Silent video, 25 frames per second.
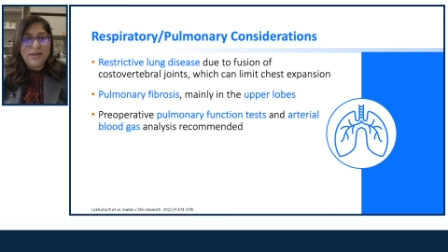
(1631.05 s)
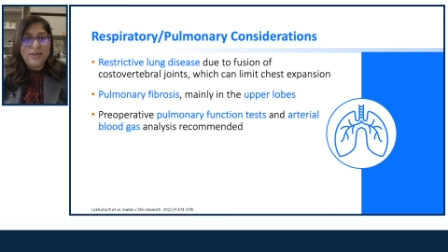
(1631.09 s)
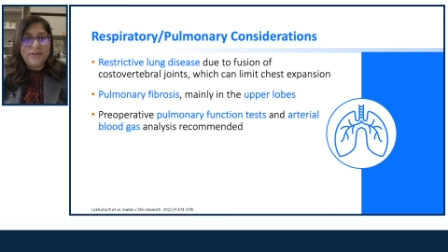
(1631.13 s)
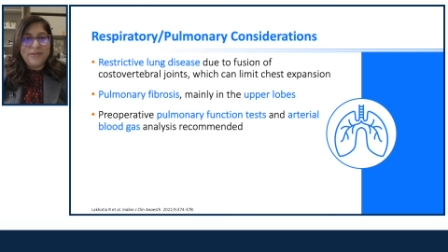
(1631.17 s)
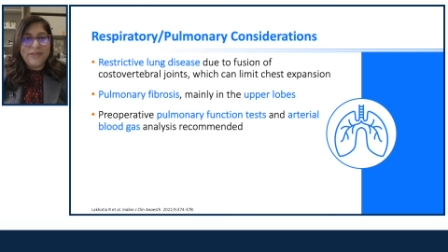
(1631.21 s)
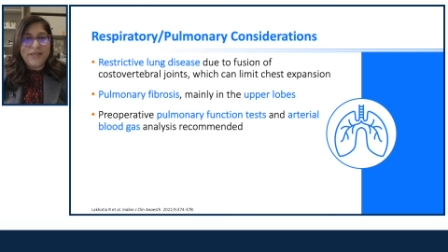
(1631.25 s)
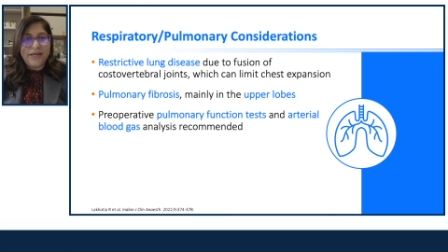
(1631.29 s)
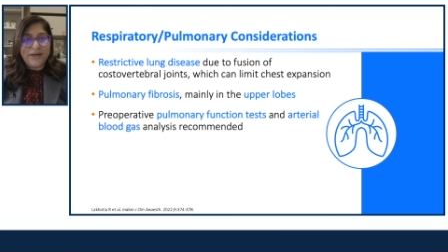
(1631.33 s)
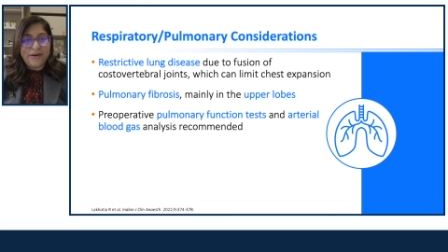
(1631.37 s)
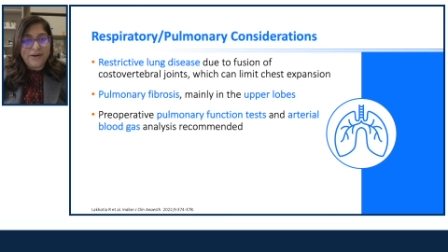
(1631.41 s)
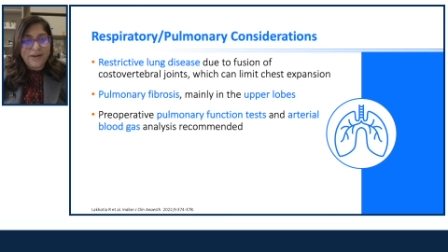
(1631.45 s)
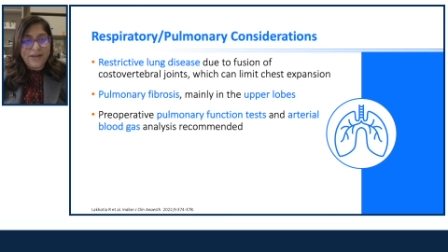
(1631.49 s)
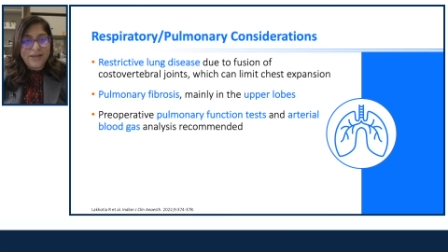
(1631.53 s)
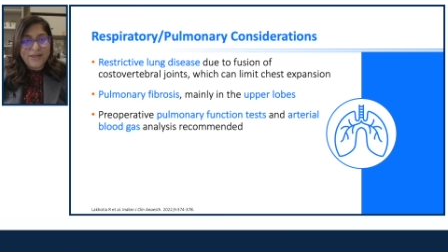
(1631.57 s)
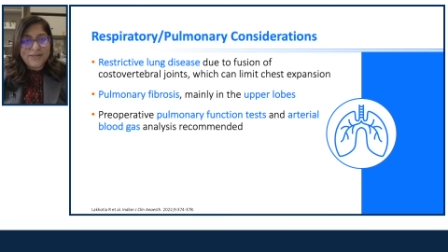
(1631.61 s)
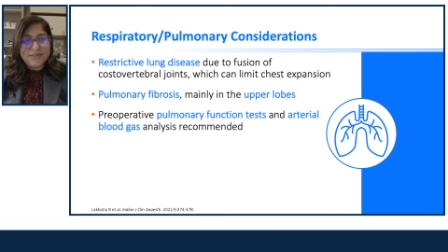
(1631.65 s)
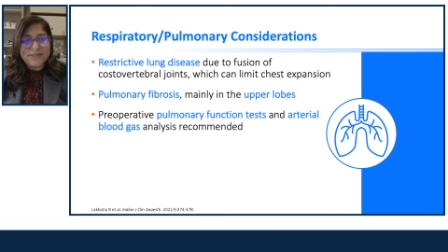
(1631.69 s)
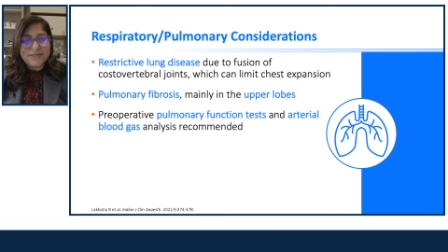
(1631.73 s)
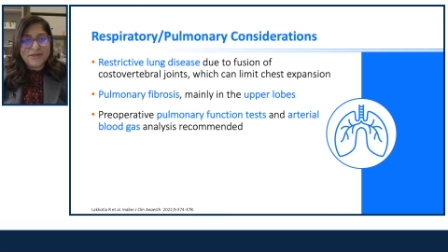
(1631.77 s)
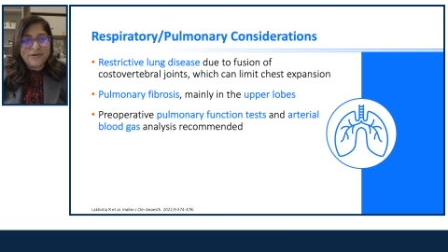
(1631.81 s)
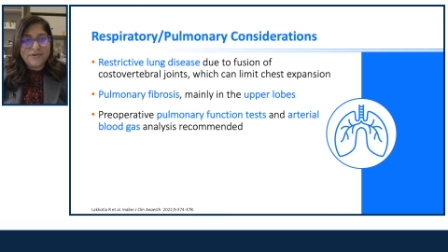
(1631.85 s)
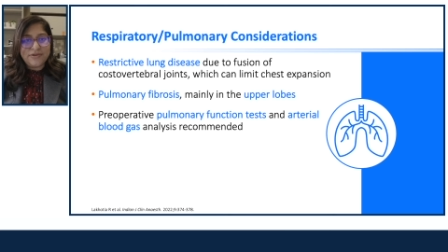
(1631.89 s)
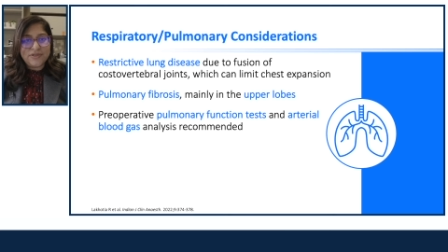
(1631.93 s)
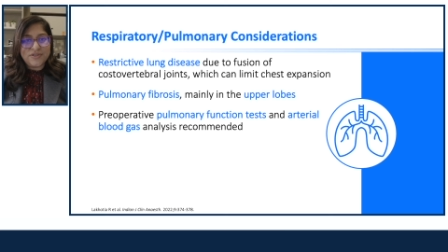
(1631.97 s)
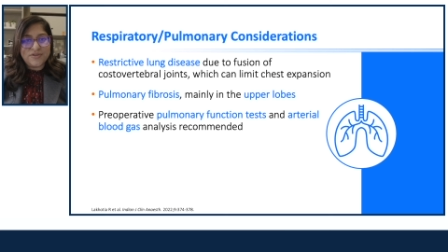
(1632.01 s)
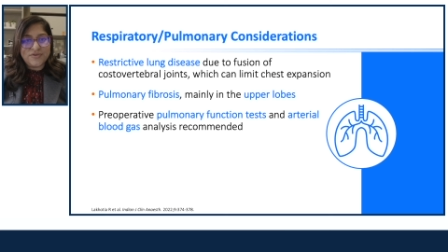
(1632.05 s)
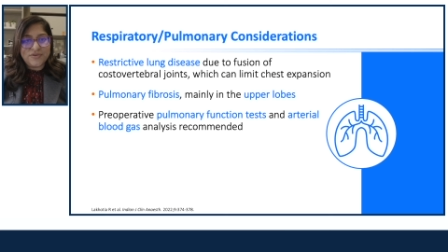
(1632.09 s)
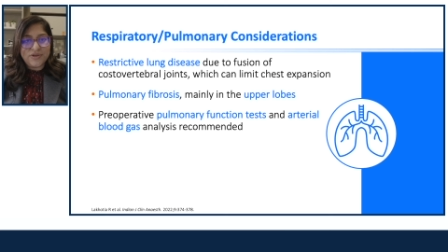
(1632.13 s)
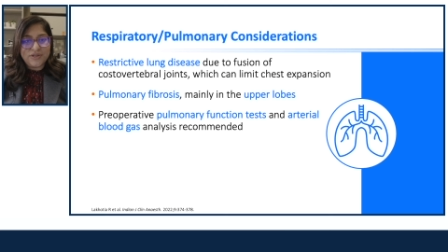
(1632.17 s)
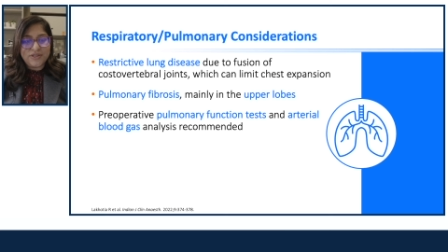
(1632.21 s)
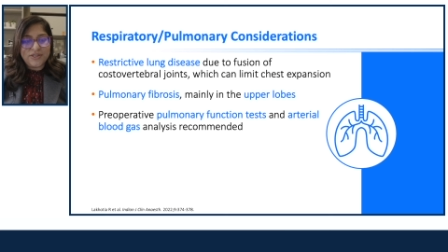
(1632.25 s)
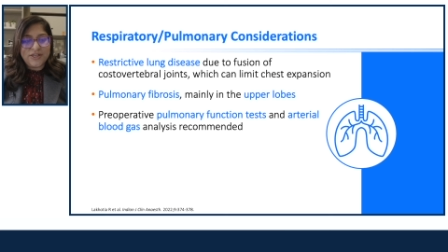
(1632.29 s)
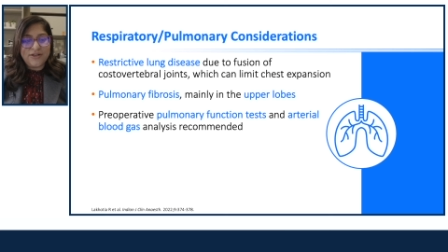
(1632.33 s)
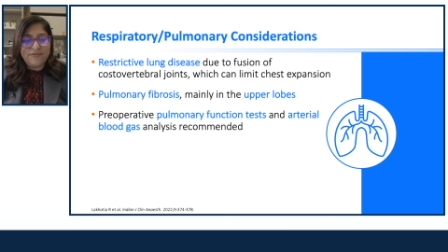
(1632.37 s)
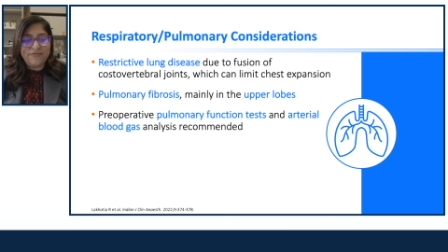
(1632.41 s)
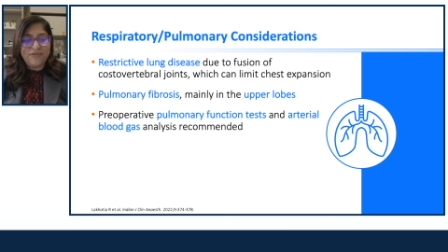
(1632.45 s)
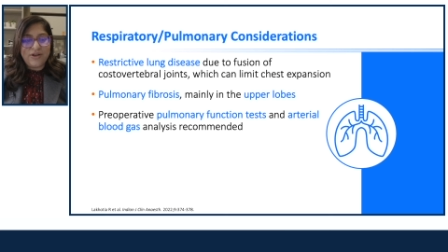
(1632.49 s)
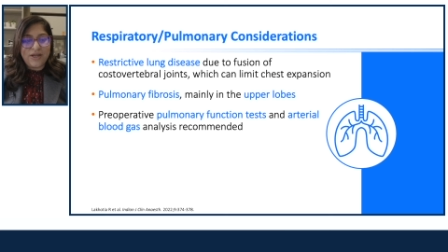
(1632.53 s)
There is a
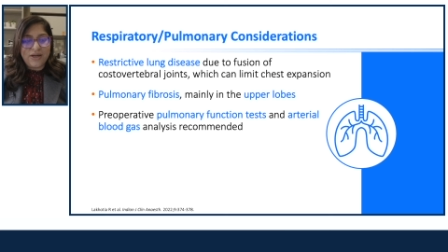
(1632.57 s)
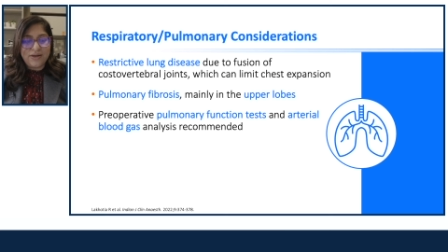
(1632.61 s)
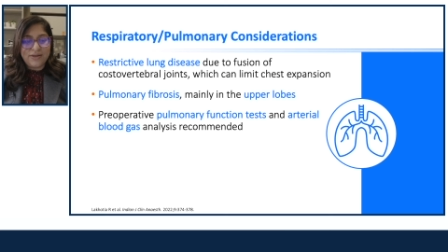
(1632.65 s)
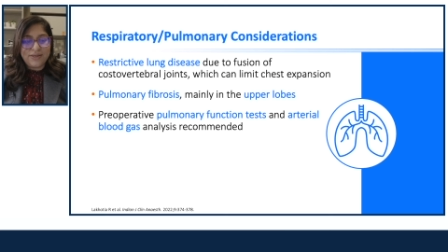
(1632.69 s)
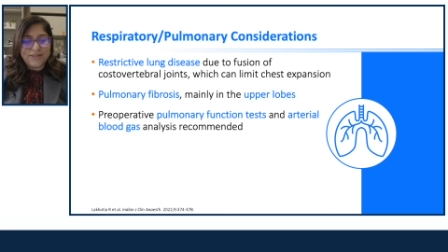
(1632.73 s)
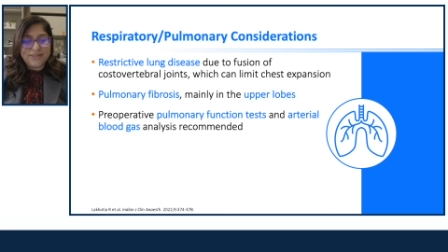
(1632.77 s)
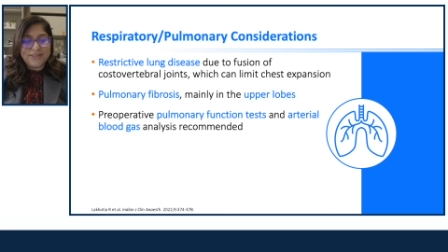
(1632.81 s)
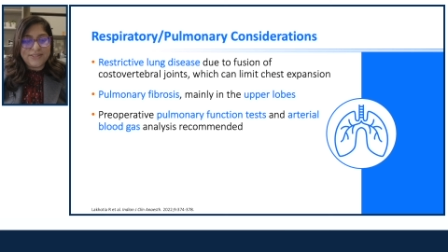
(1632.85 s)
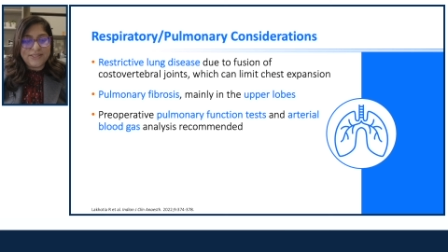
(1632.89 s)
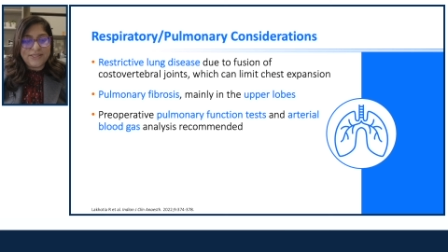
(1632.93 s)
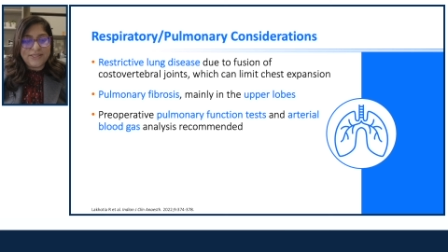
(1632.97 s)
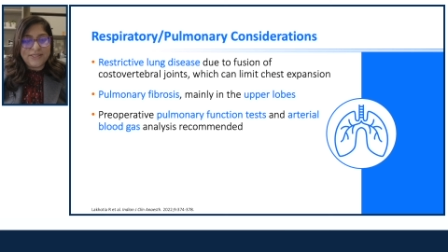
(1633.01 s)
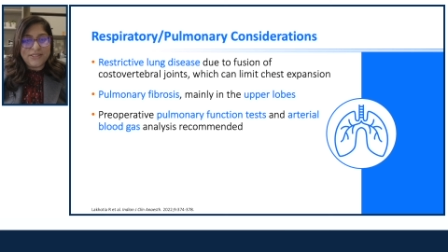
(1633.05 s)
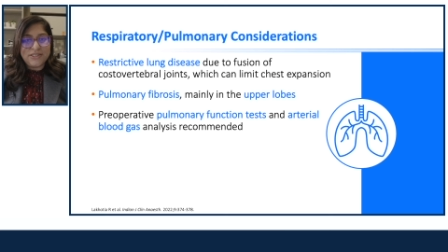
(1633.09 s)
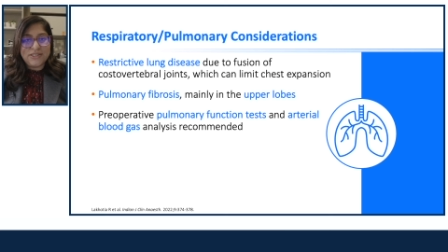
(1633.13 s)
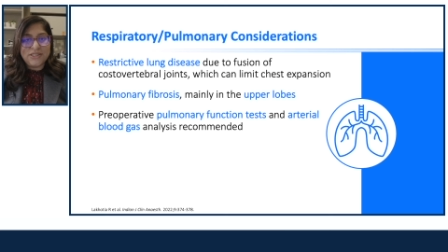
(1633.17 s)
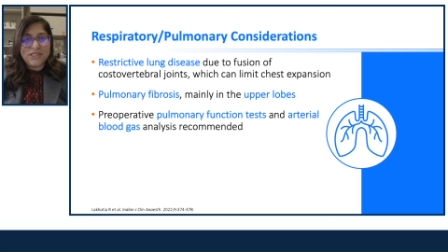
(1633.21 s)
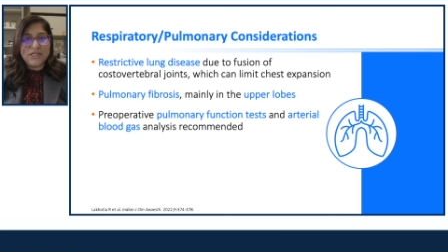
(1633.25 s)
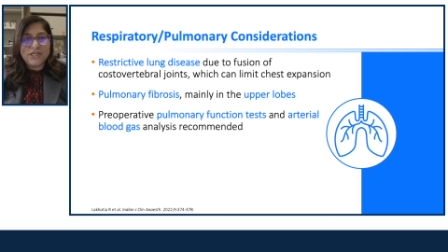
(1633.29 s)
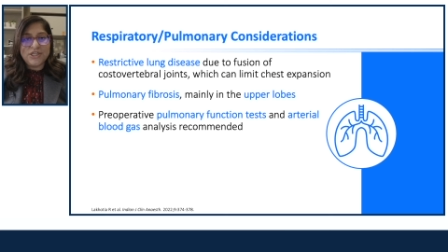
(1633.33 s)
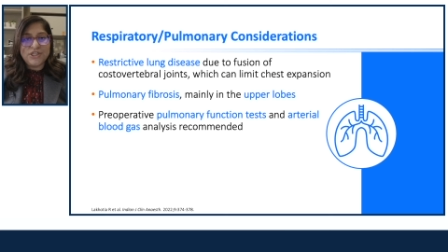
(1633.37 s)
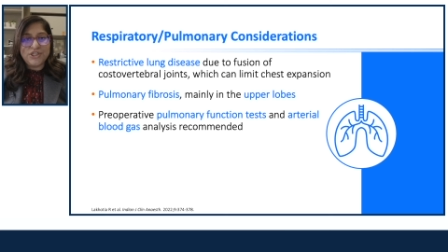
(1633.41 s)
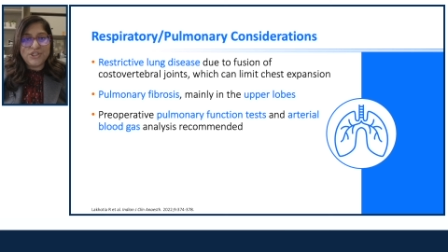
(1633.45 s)
restrictive lung disease